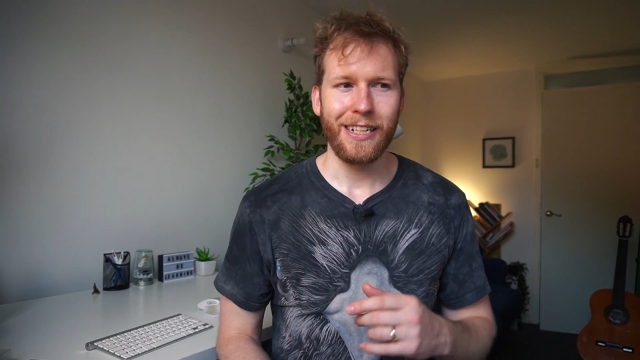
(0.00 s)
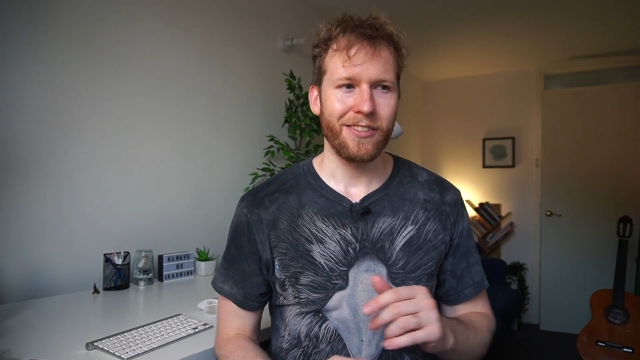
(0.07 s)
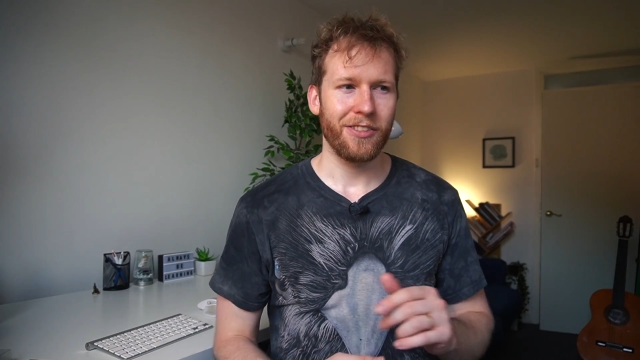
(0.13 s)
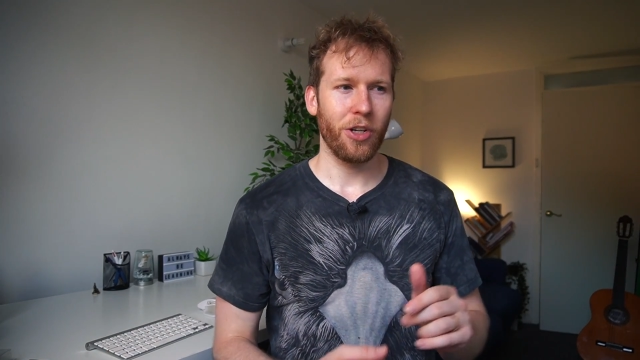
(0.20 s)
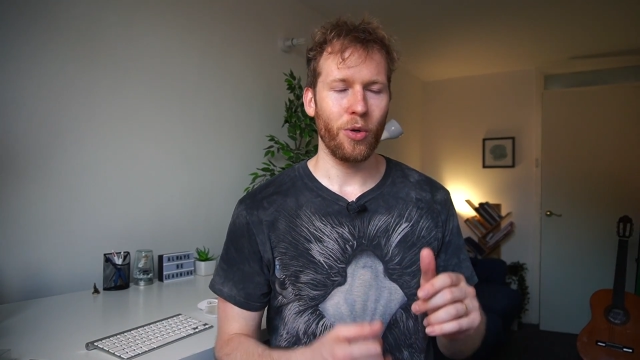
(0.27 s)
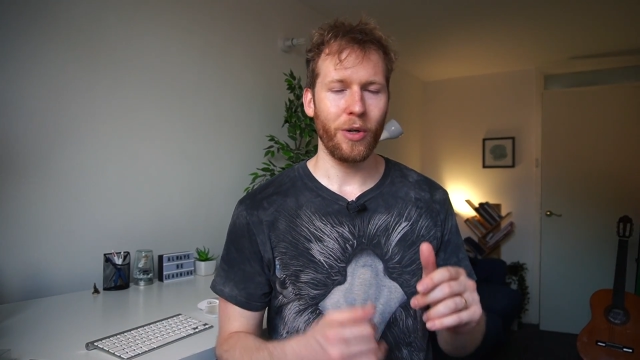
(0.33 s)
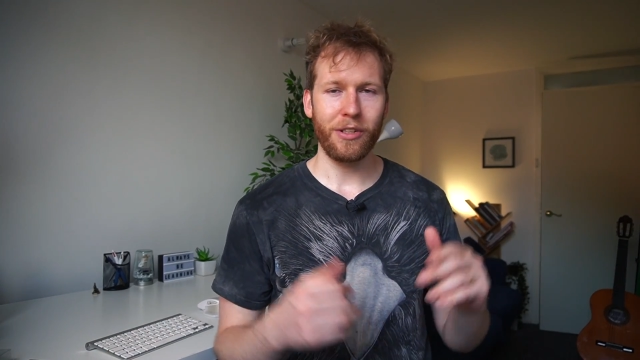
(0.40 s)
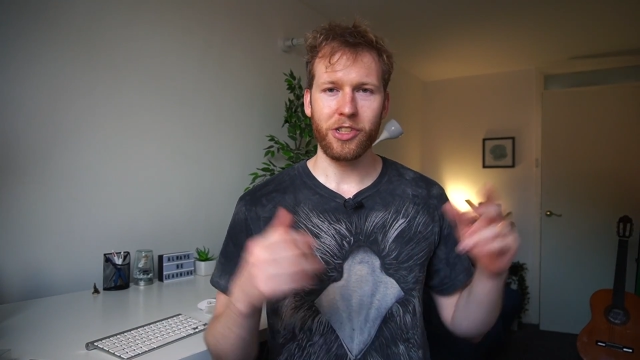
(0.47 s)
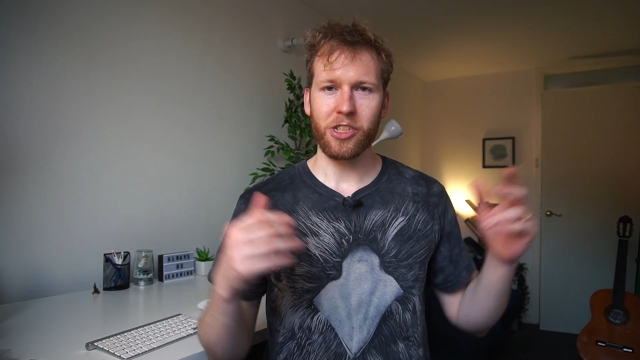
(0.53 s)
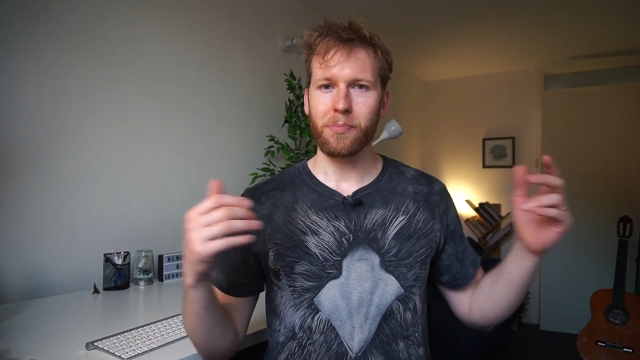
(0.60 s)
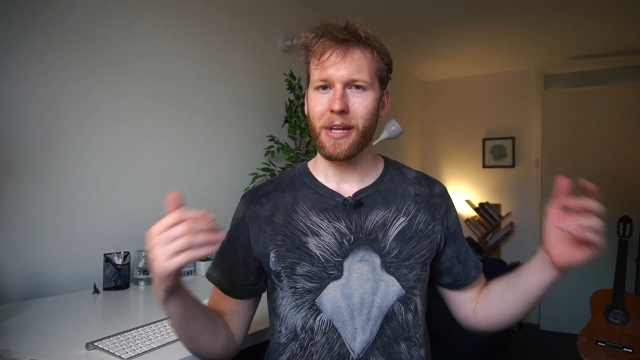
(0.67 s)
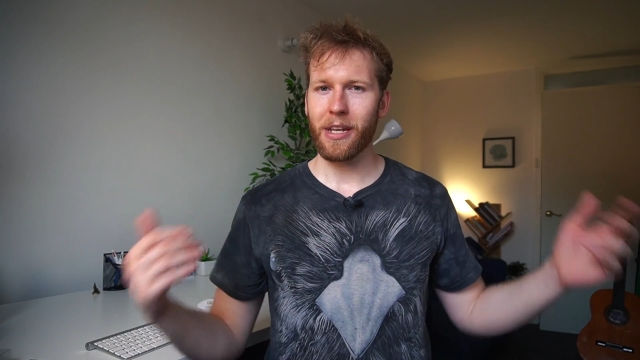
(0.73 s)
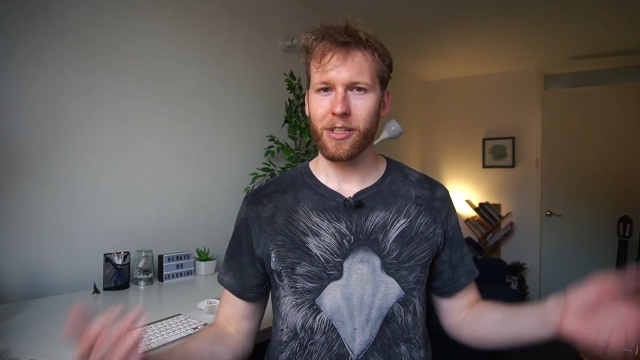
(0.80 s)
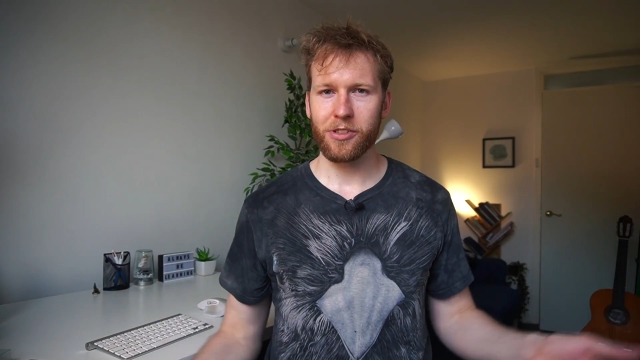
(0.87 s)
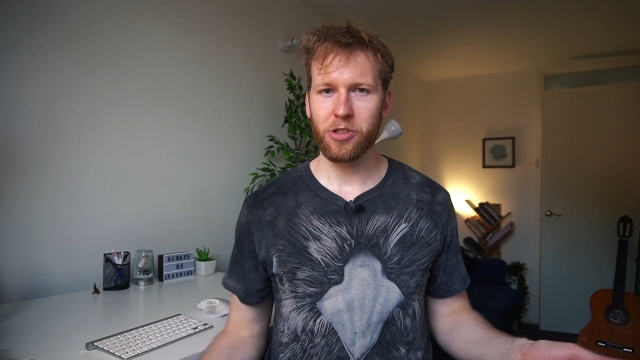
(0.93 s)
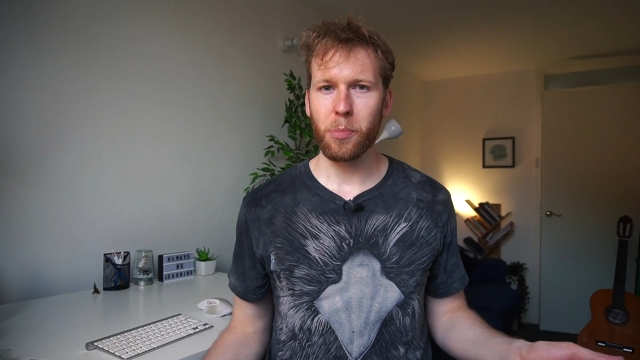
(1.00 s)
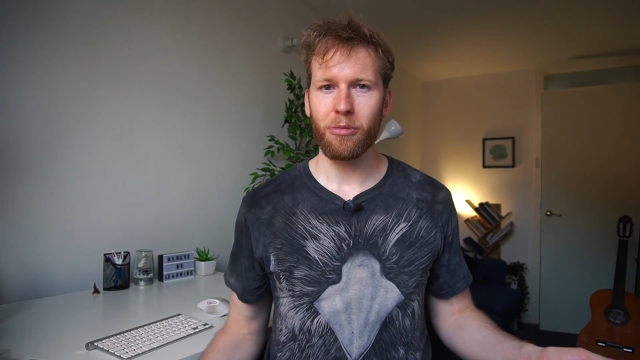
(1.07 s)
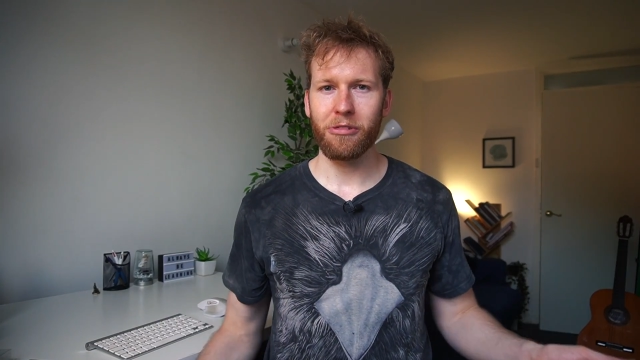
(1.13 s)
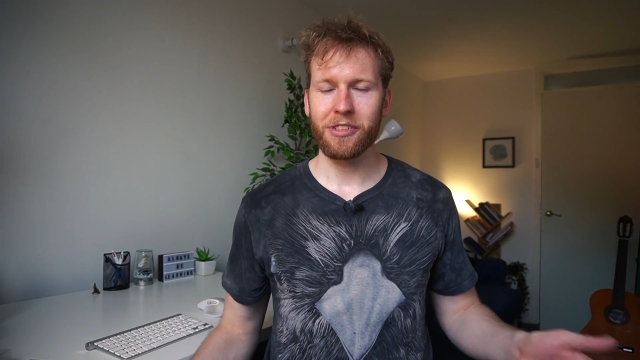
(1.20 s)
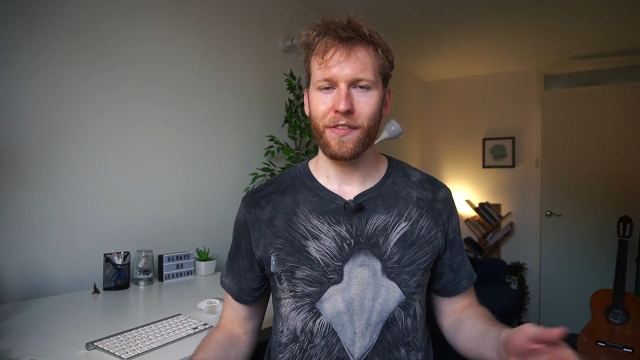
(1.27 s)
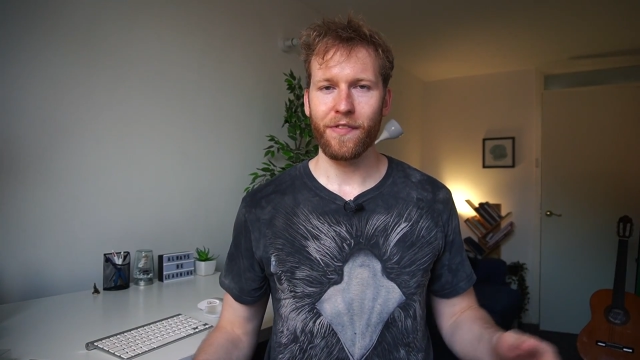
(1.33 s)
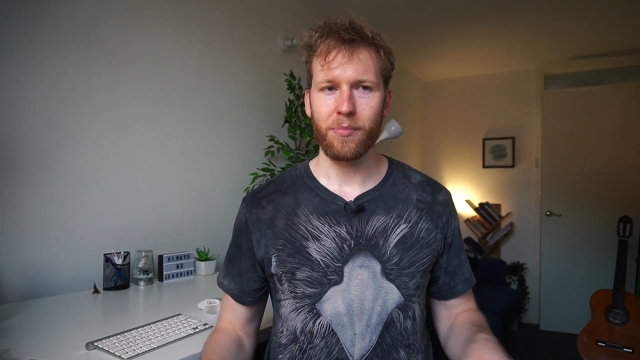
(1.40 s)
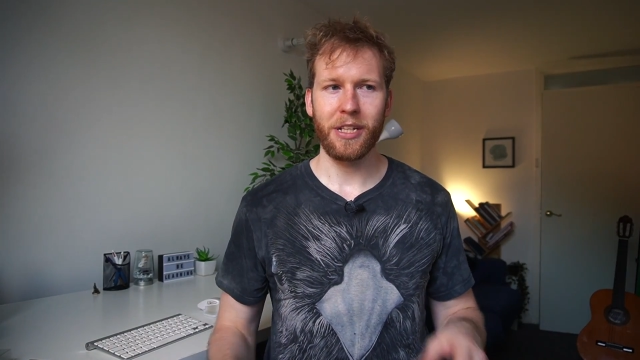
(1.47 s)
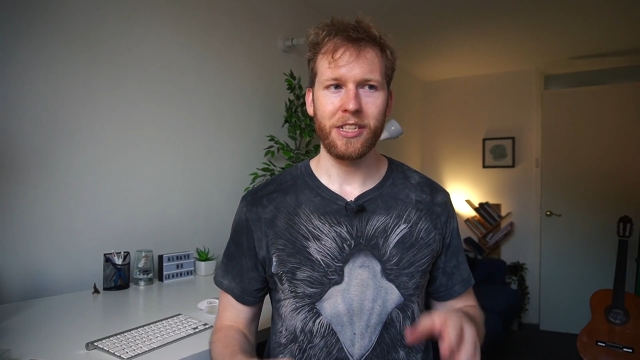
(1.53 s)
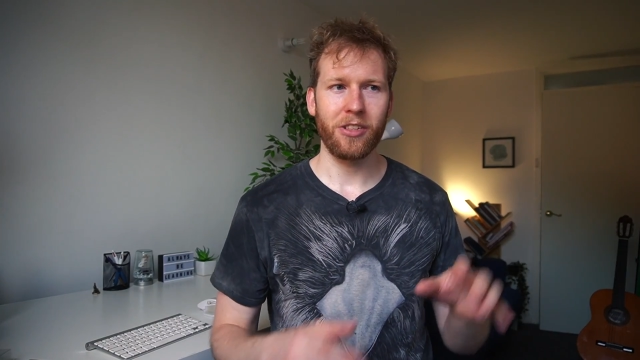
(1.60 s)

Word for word: So it just made it super easy for me